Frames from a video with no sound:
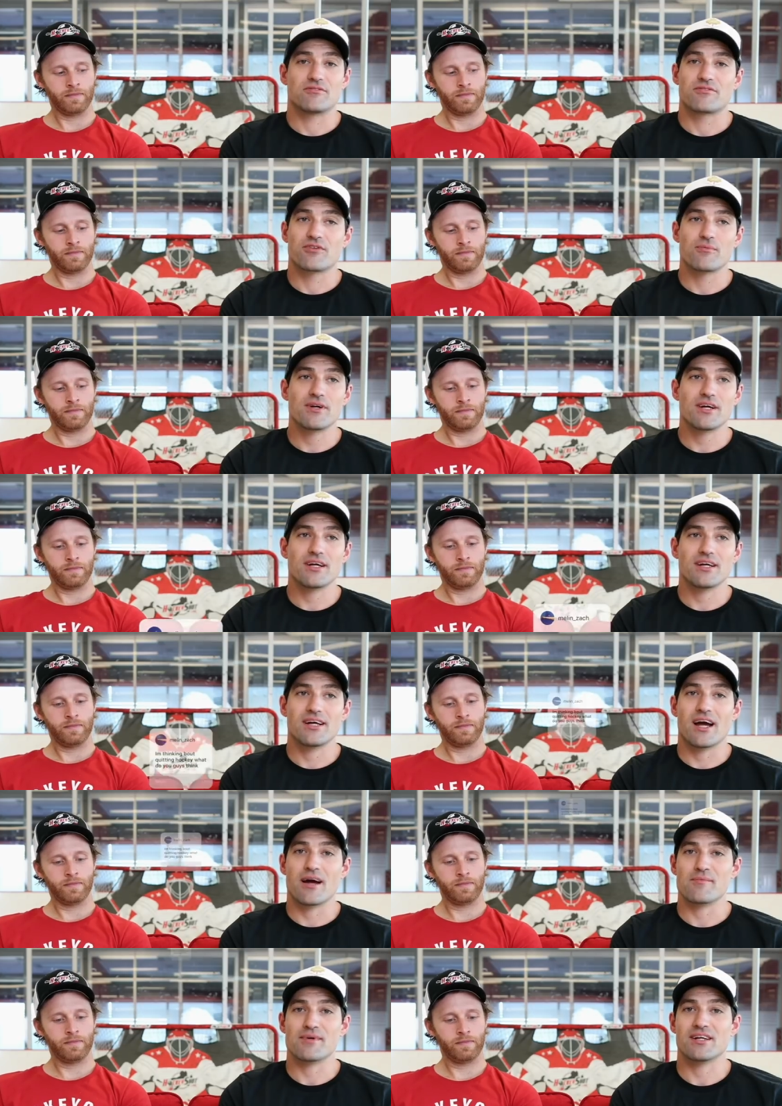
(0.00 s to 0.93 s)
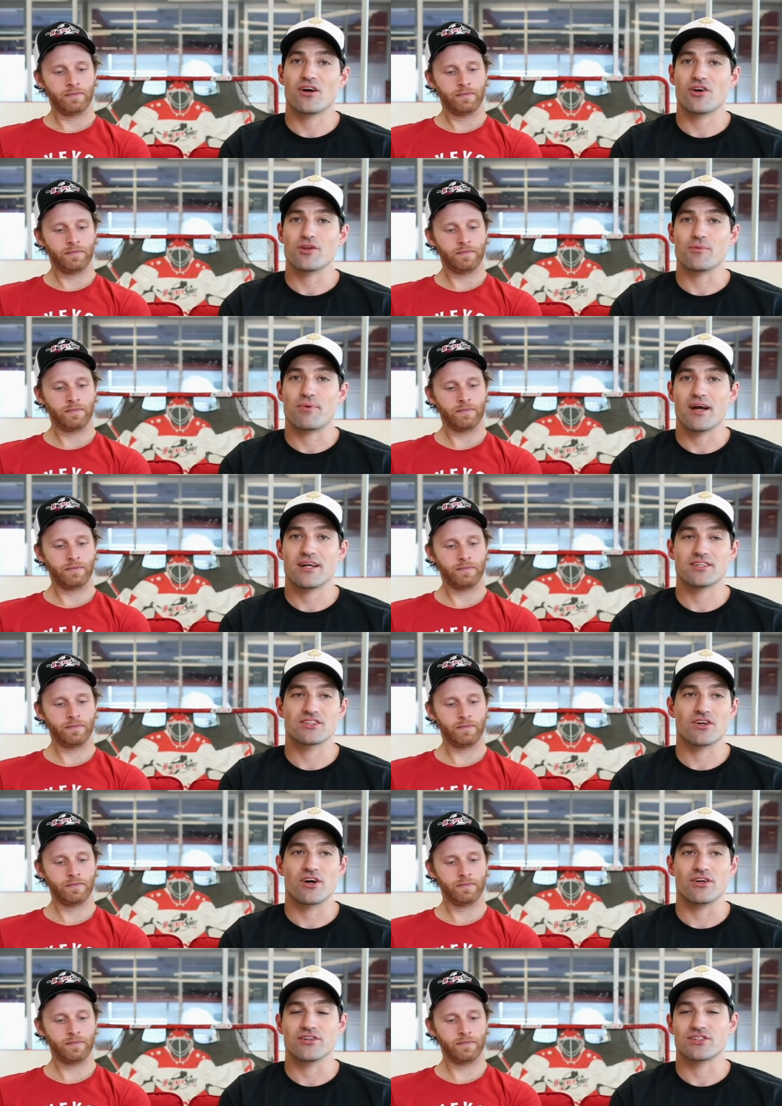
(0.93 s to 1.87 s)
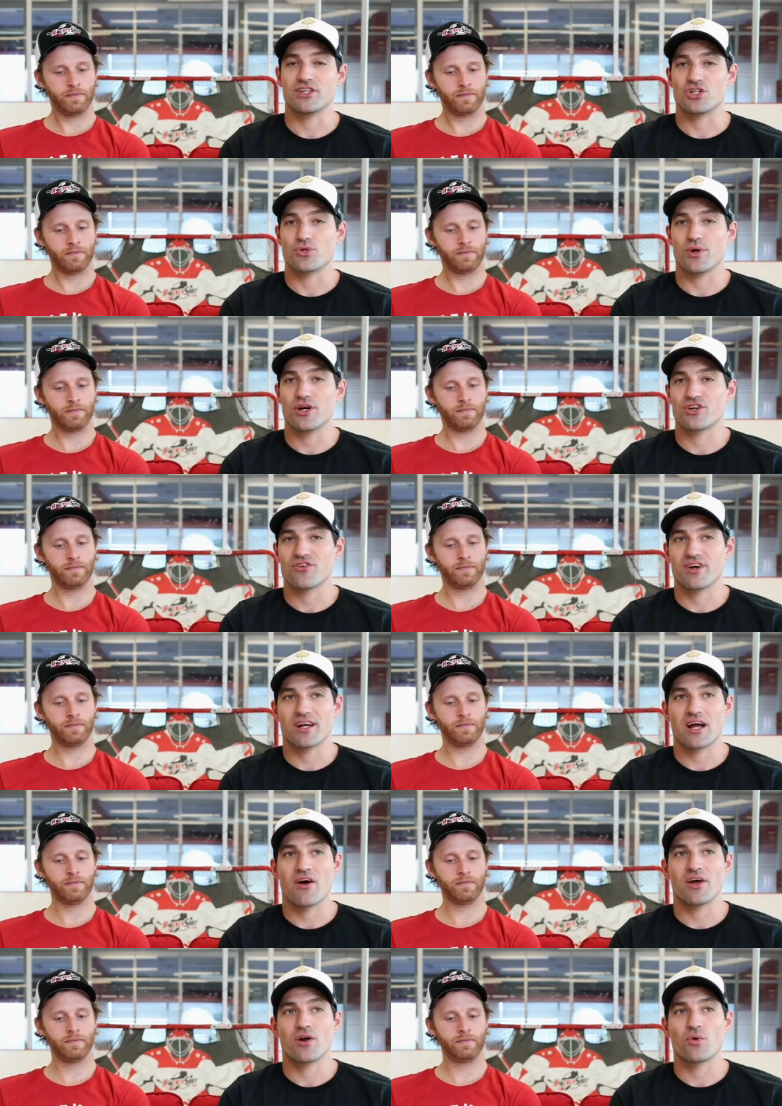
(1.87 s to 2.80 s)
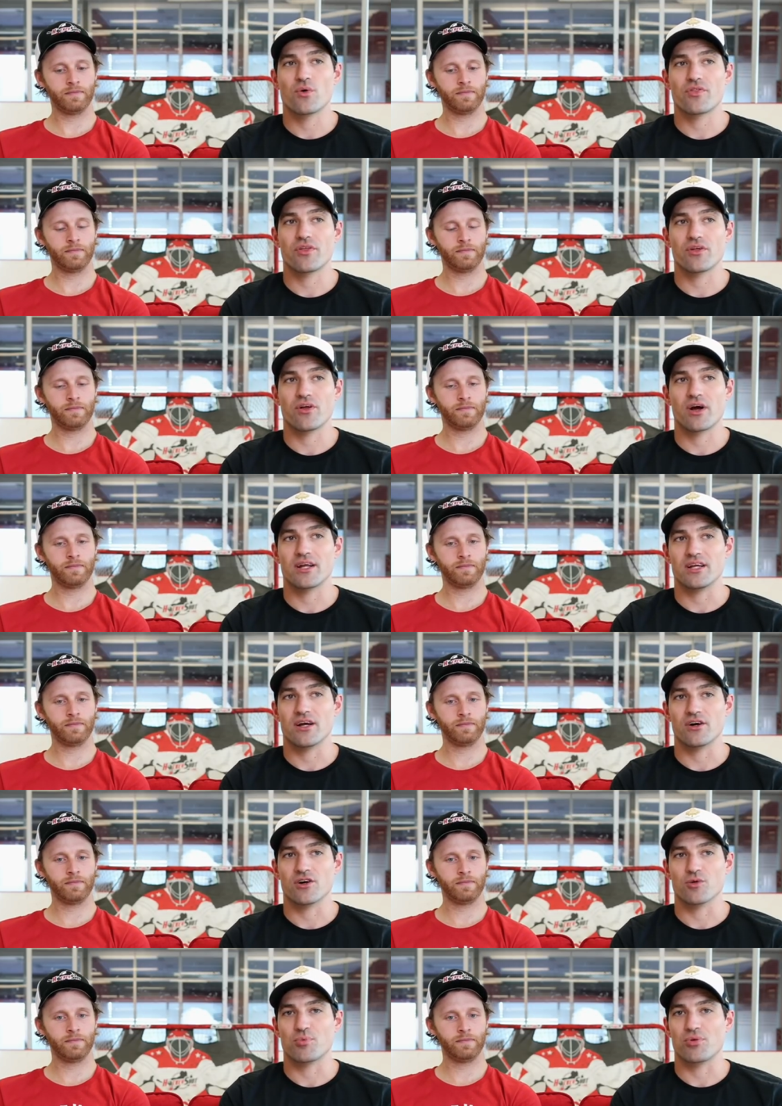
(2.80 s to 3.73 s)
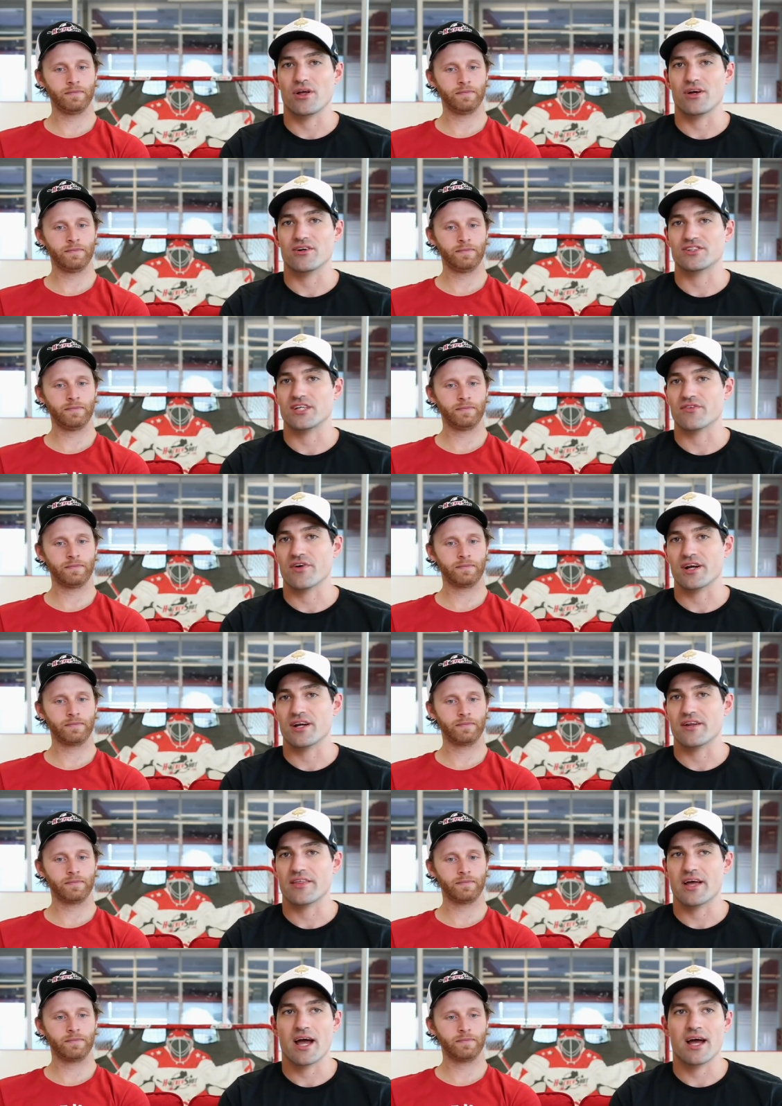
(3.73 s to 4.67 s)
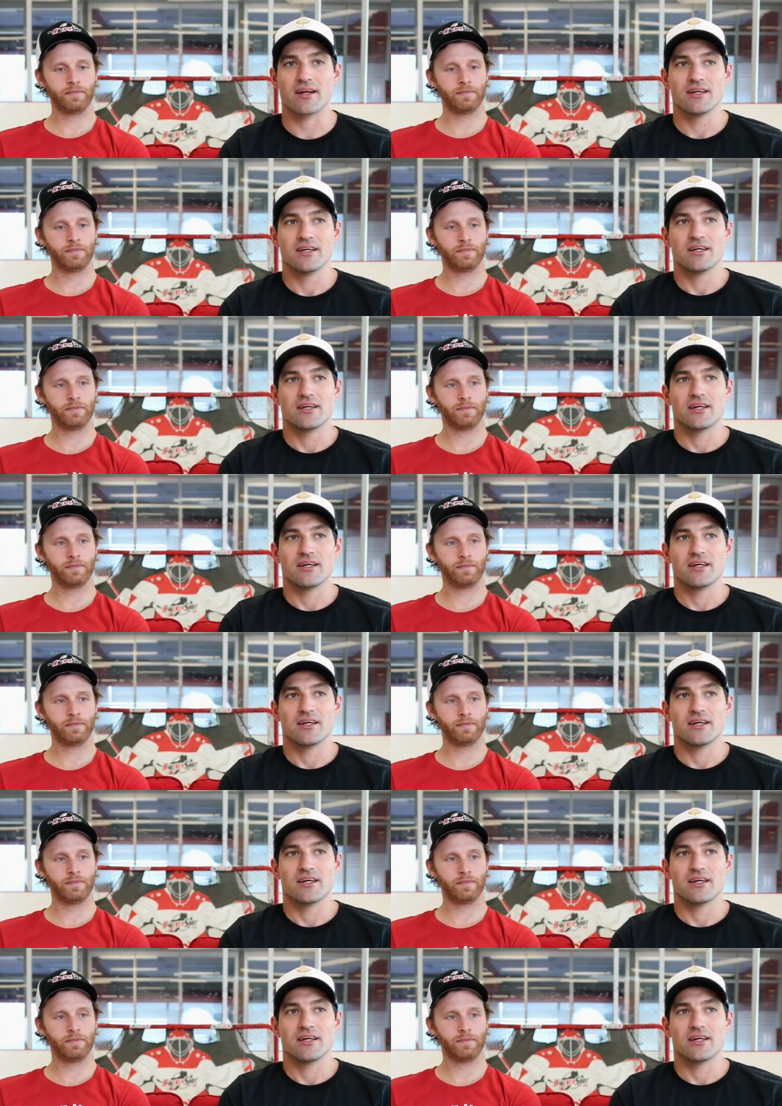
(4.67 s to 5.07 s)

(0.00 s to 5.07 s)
Speaker 1: For me, I mean, it all depends on your situation right now. I know with a lot of younger players, they run into that.